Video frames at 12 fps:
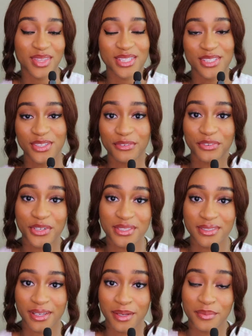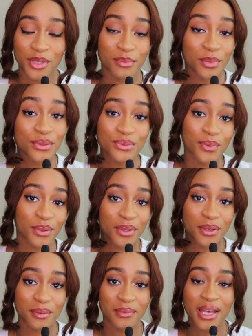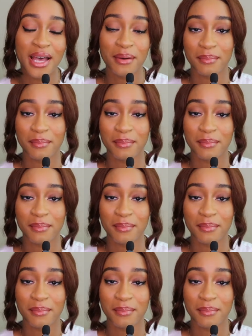If this is your first time, you're most welcome.